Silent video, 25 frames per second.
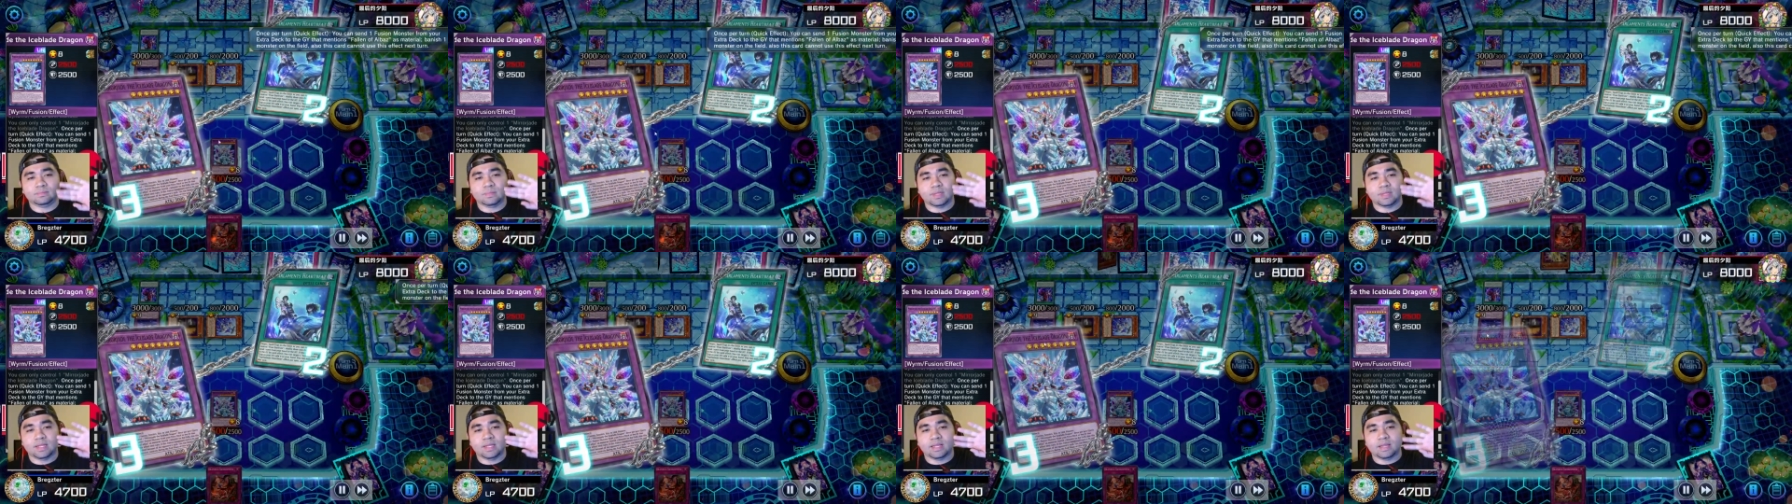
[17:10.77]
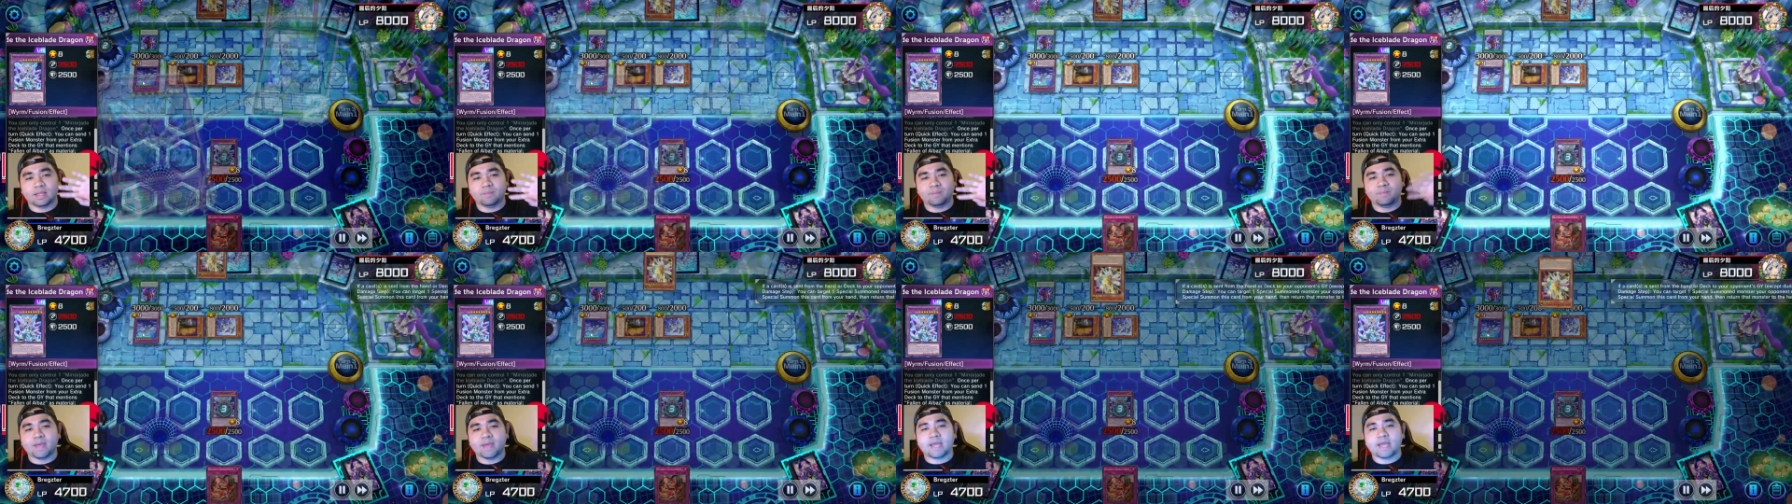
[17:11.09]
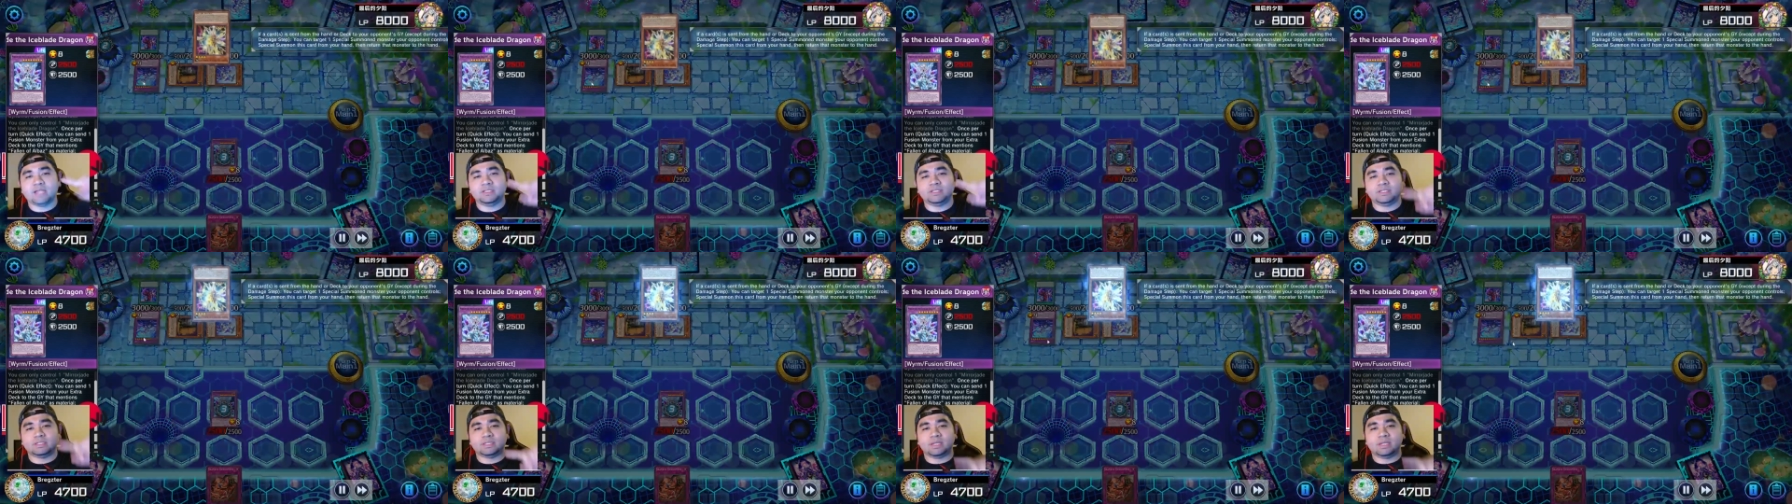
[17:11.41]
and
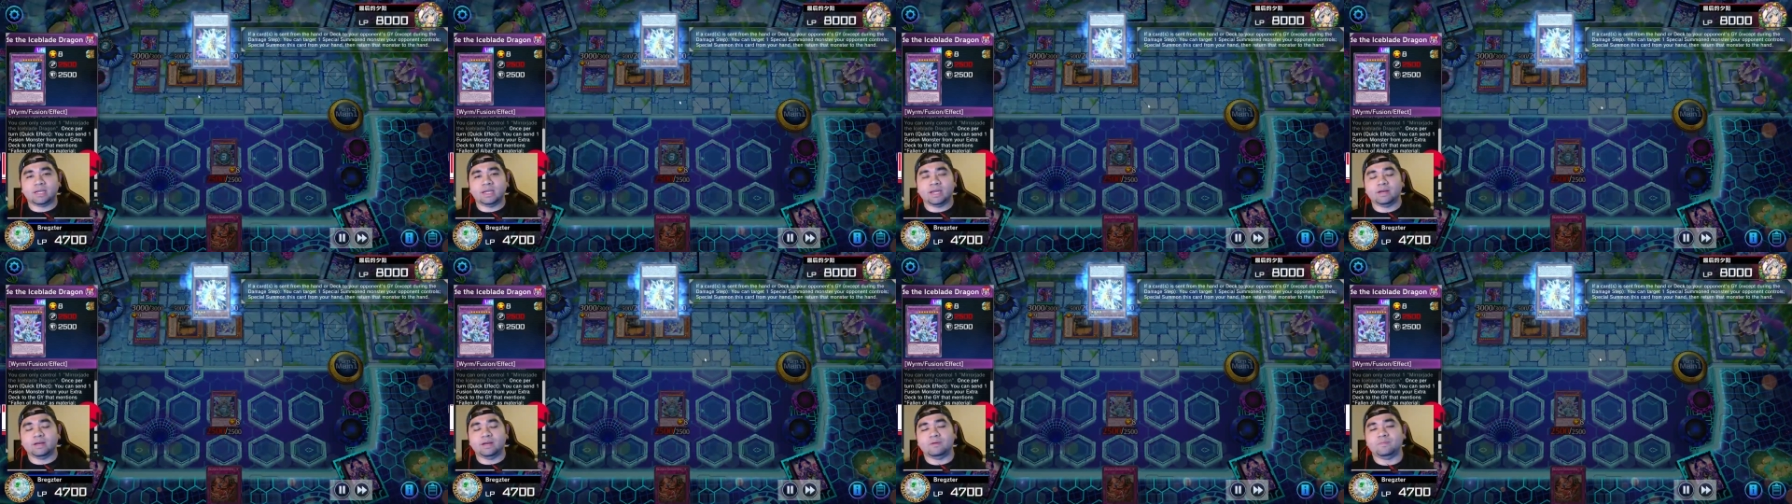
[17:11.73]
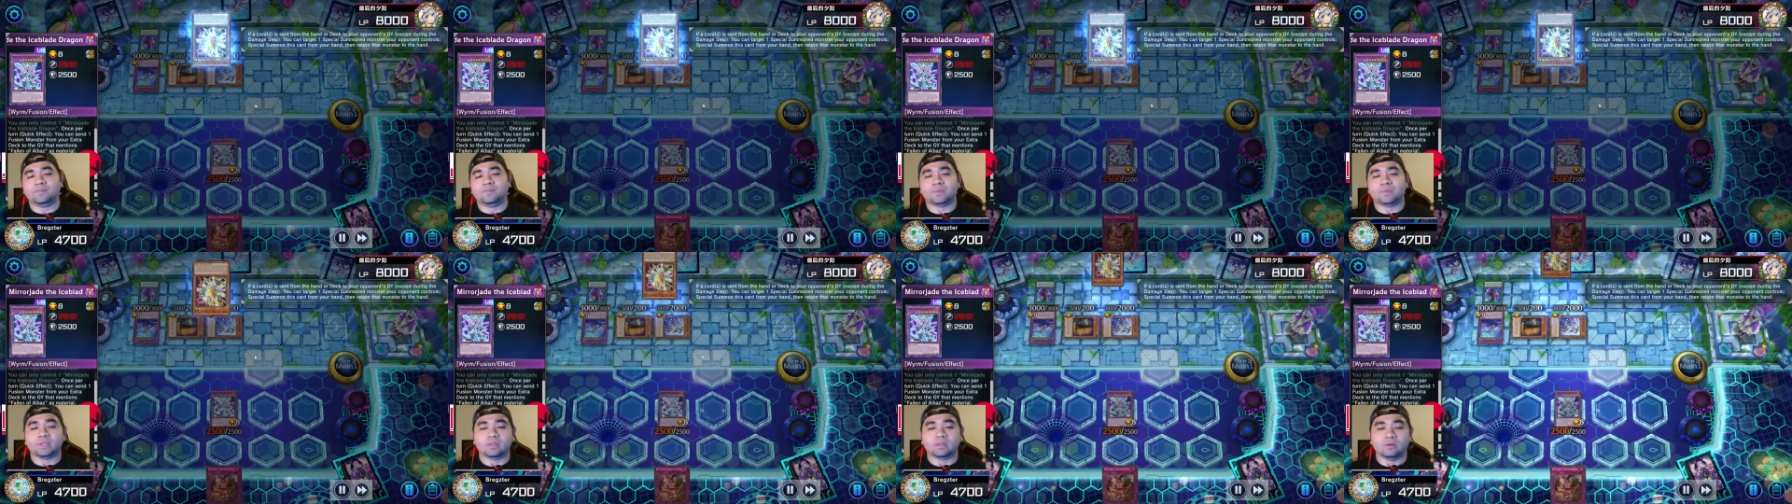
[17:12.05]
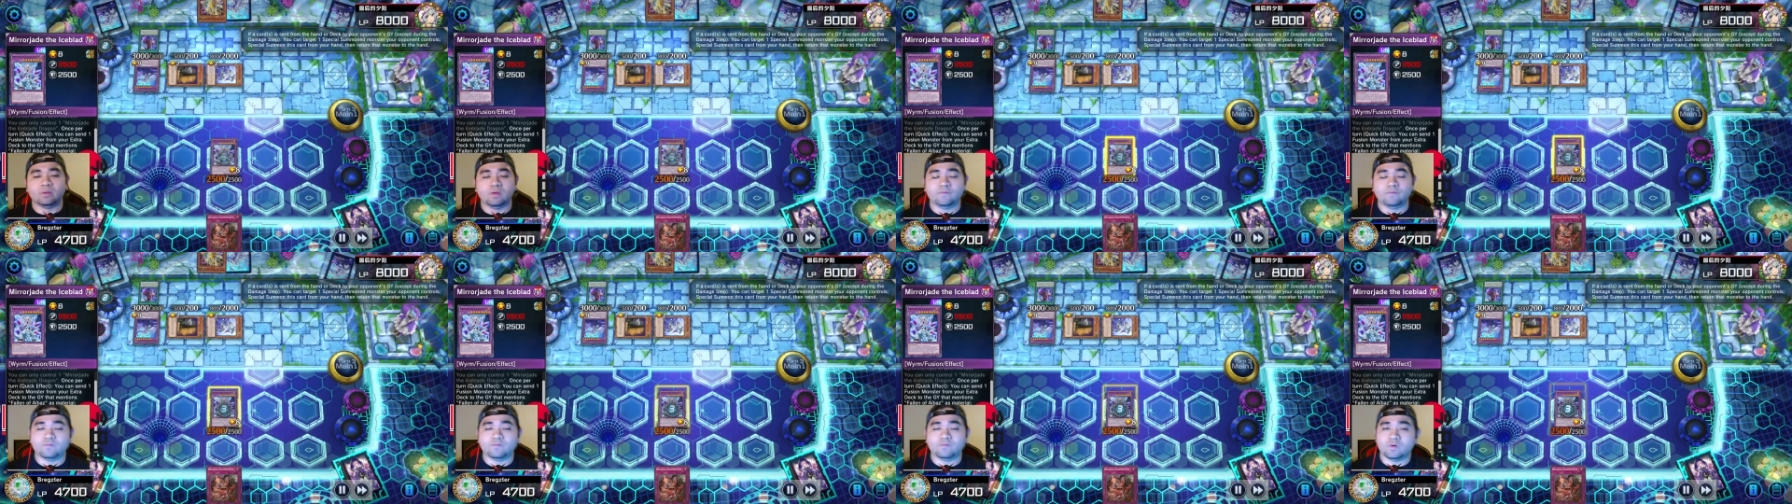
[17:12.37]
banish his Kaleido.
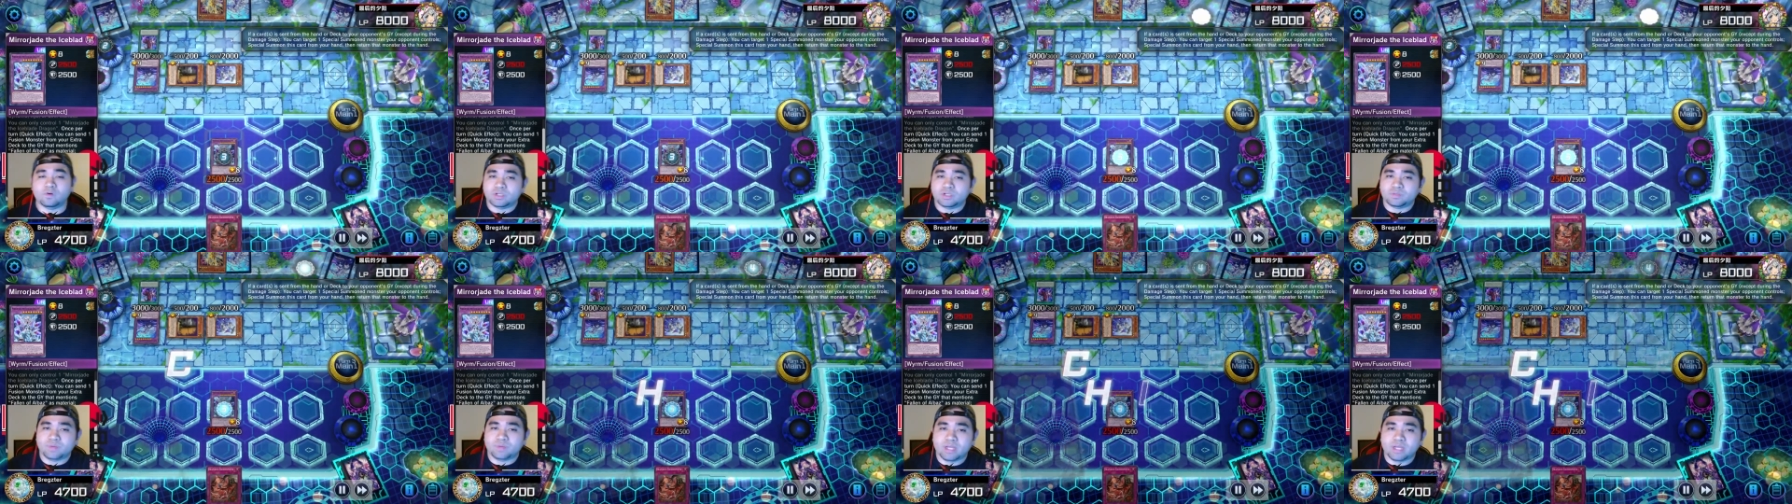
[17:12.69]
Of course,